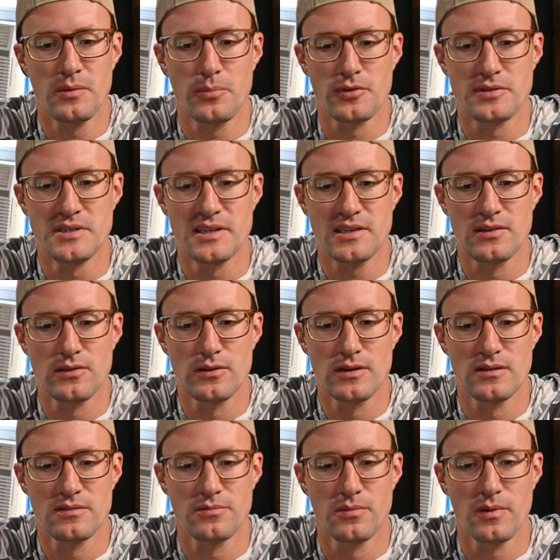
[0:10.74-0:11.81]
in
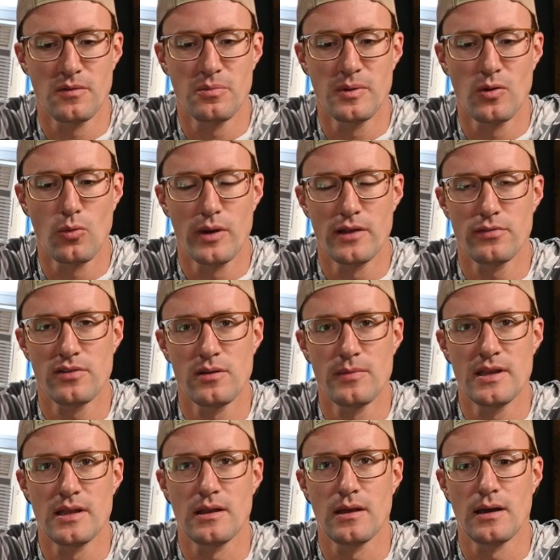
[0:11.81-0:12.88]
particular. I've been away from
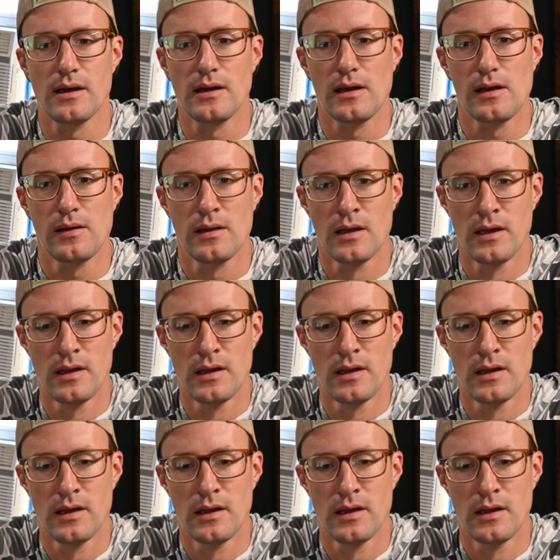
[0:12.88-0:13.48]
it. I